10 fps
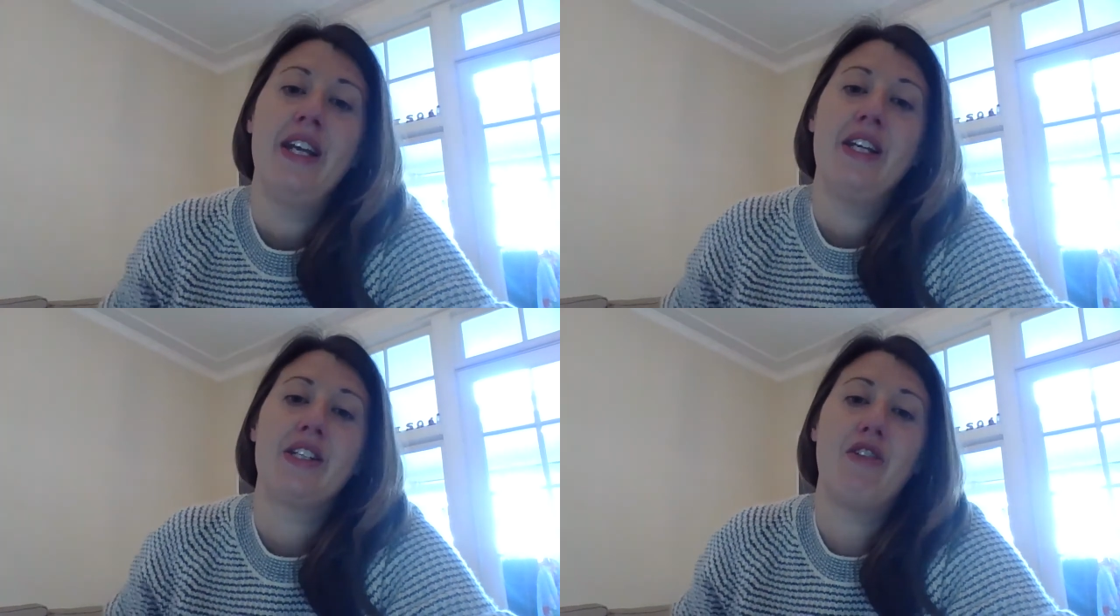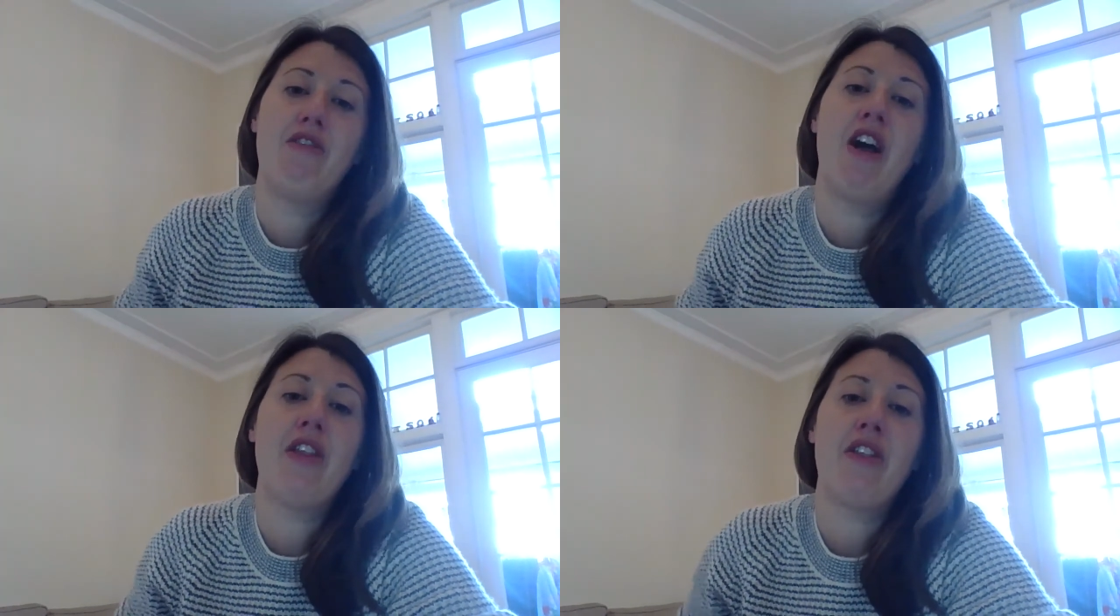So
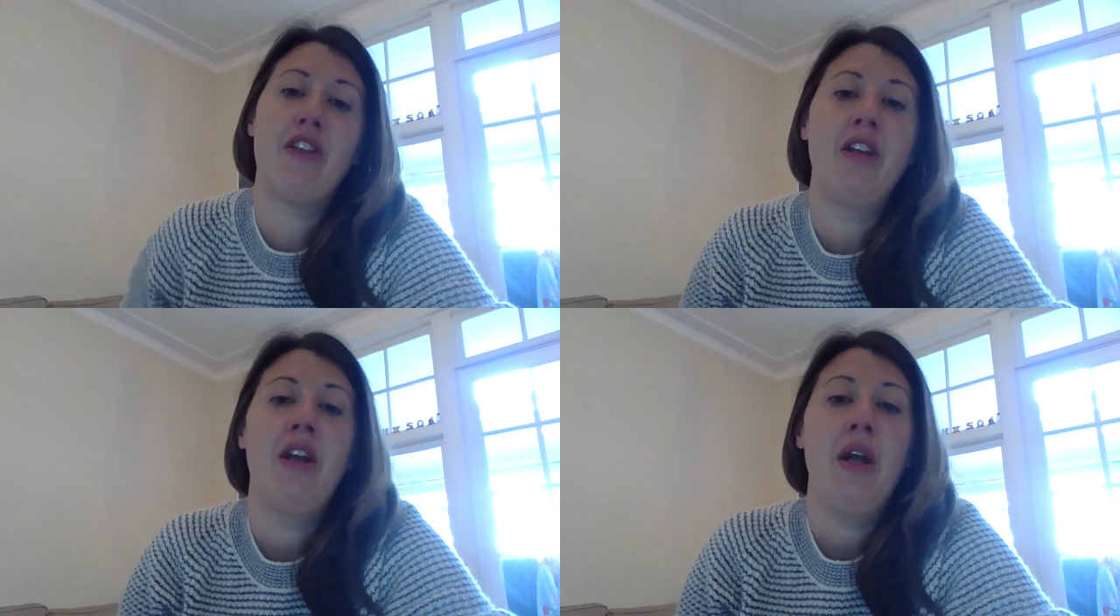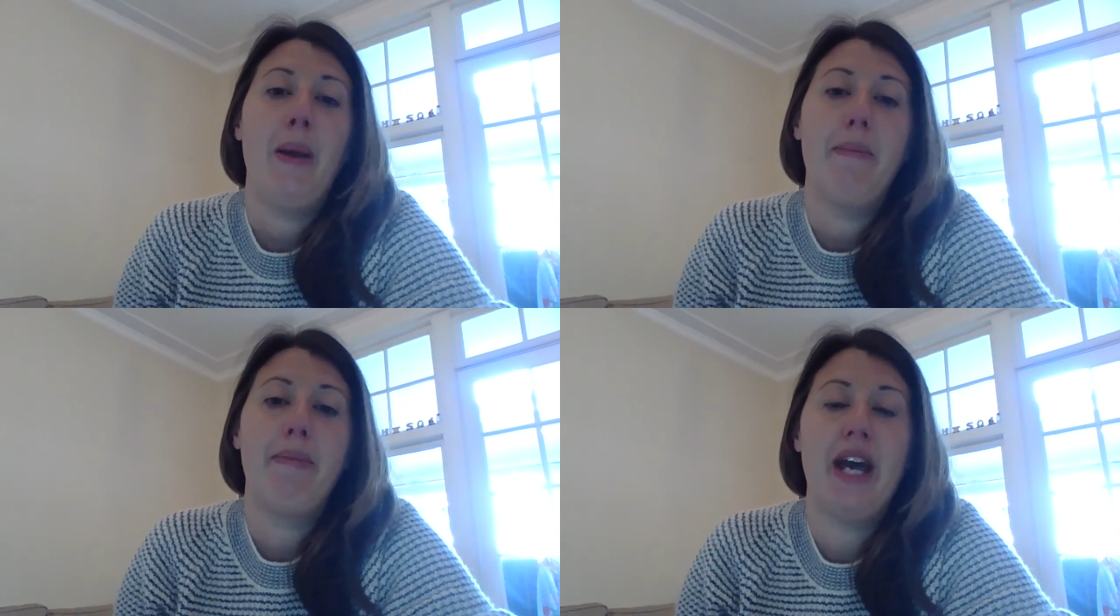rather than
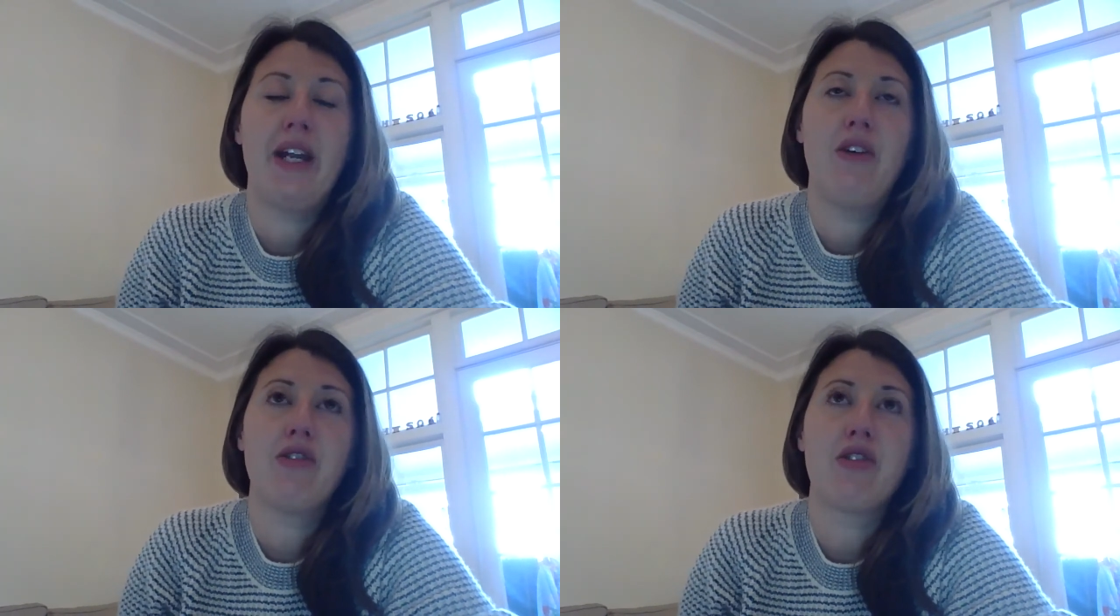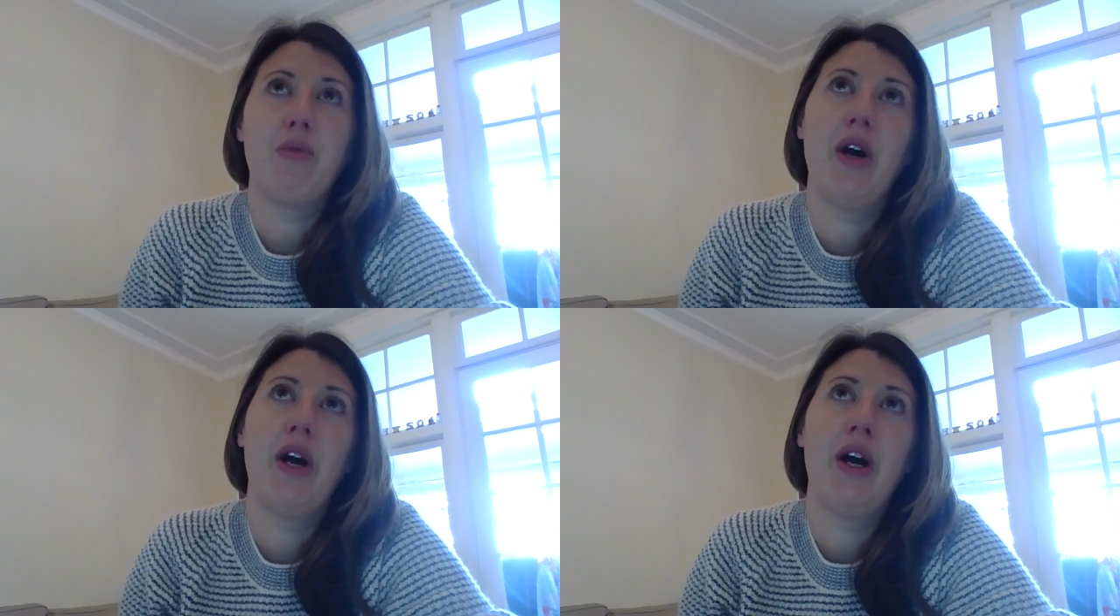pianos
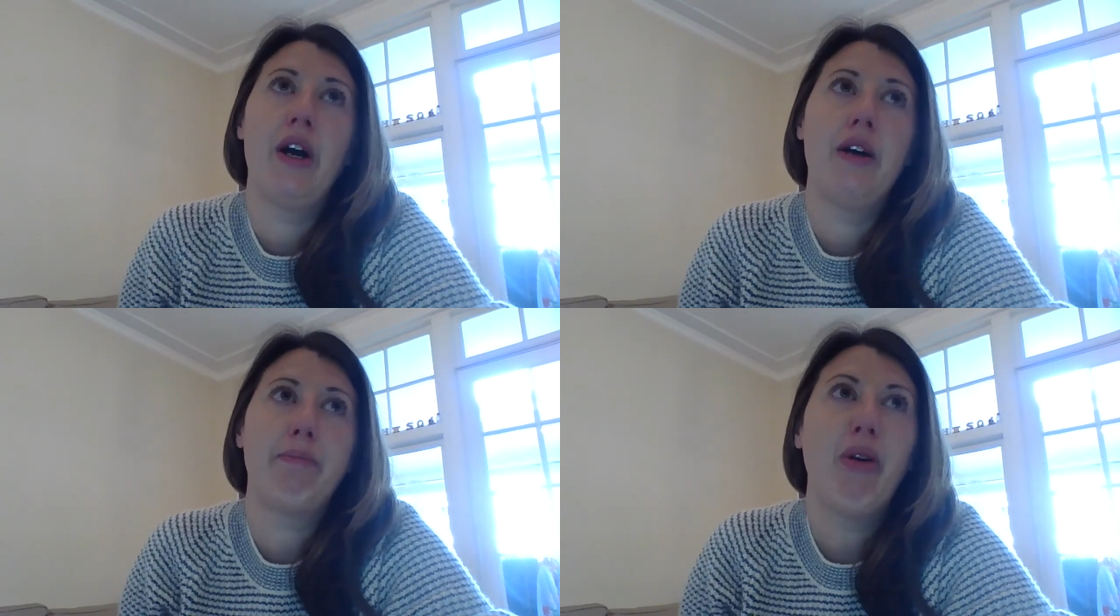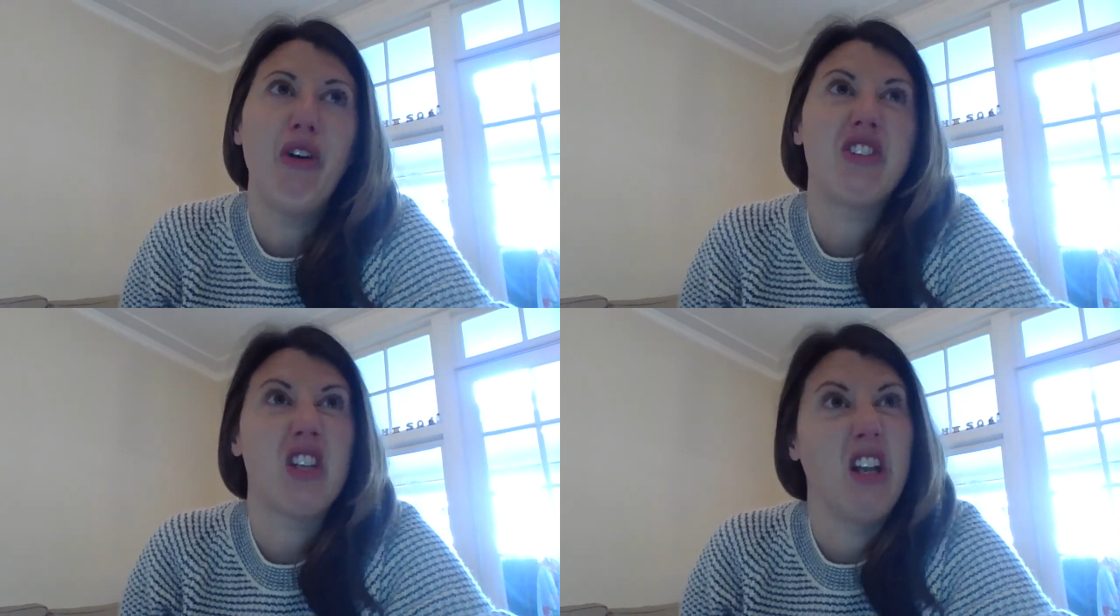were
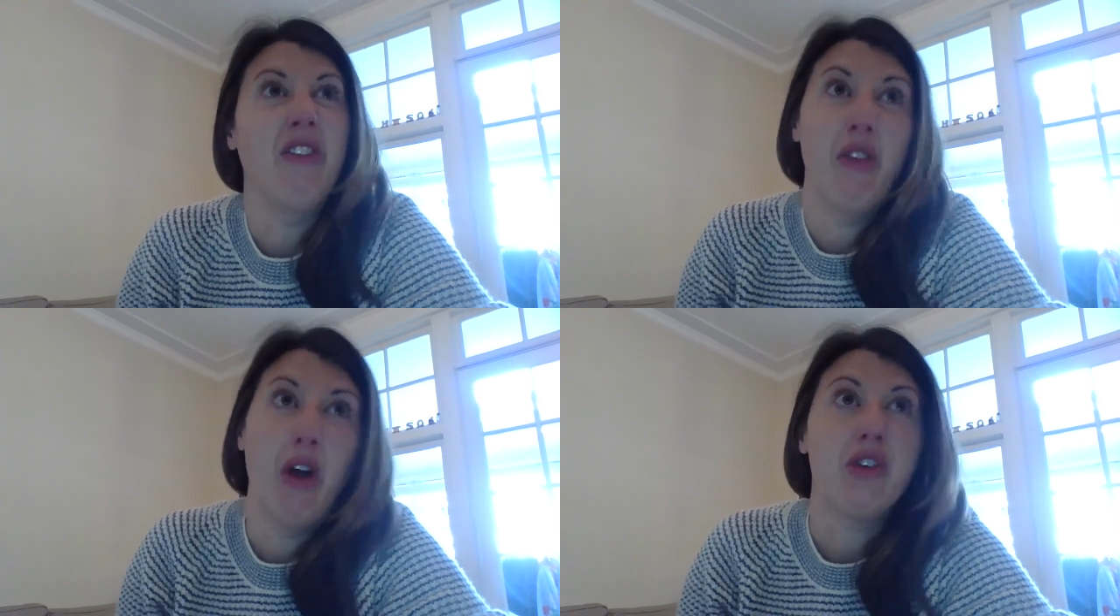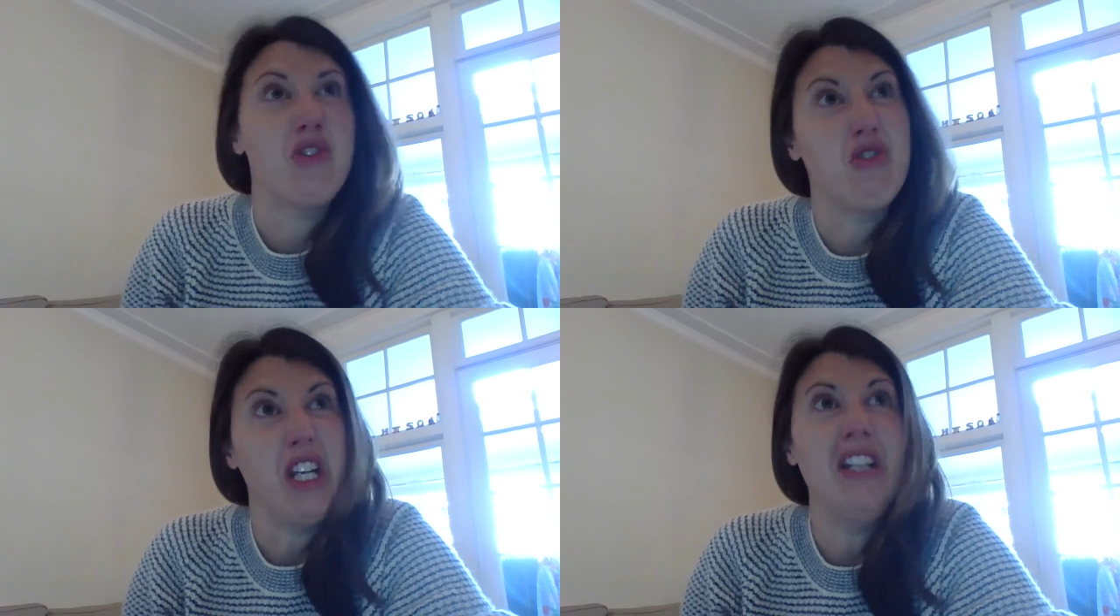put in the
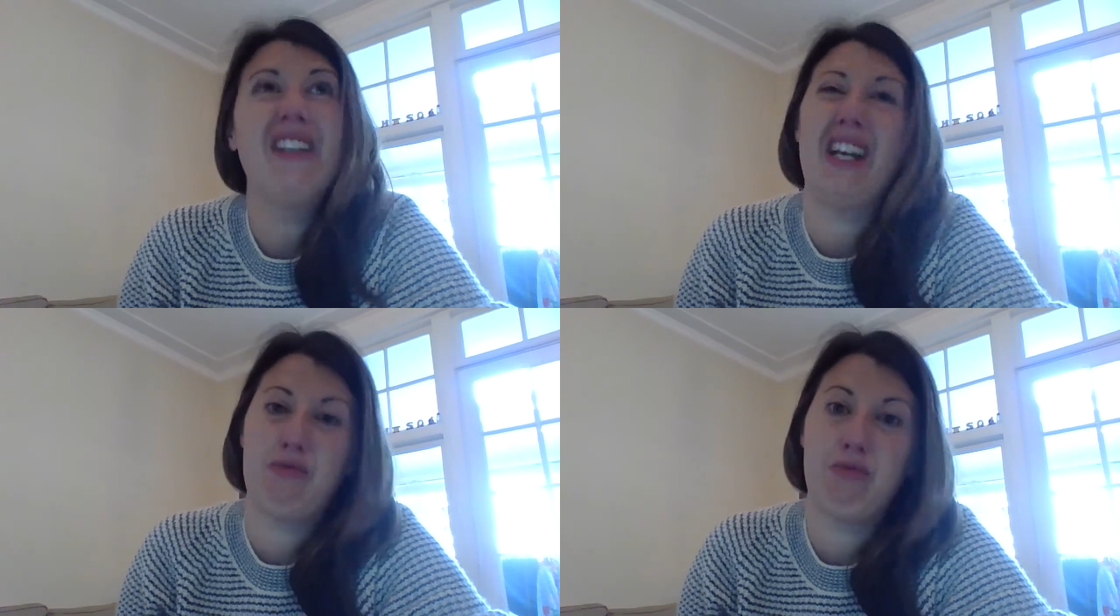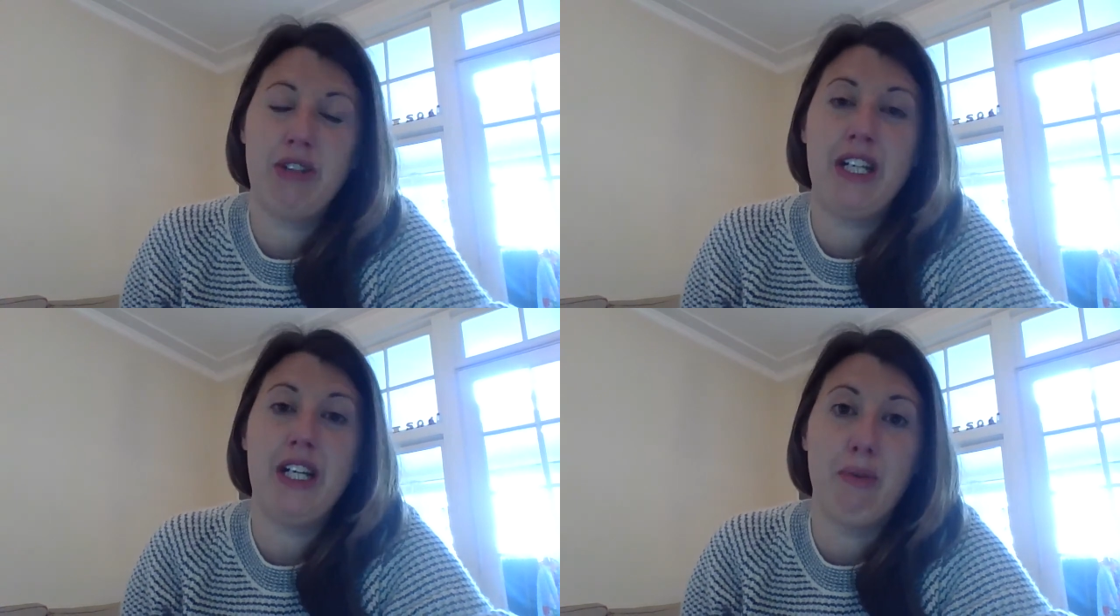street, that's
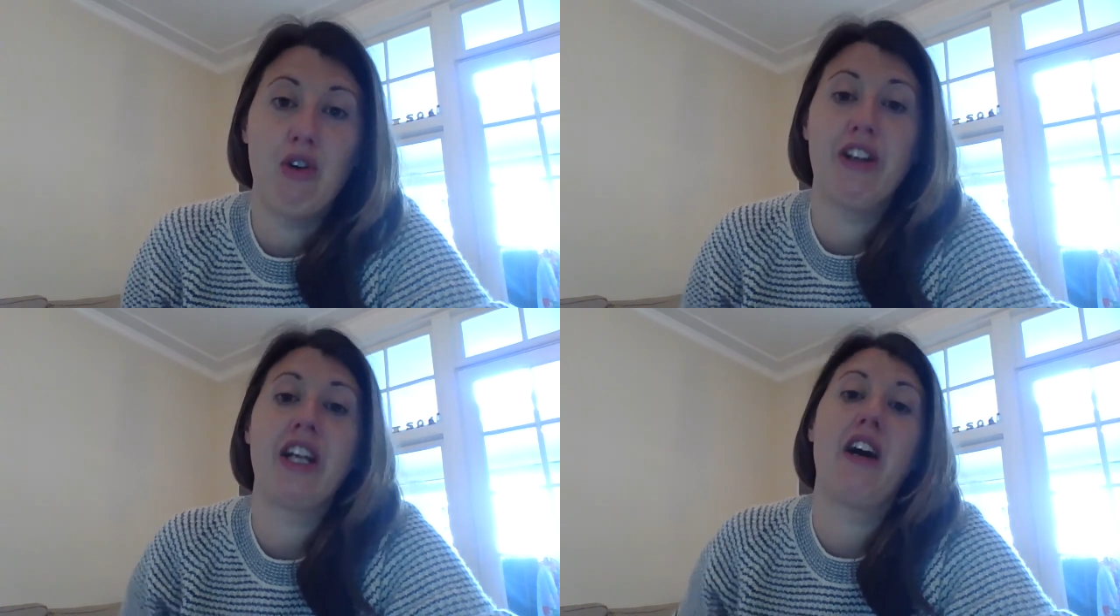really boring.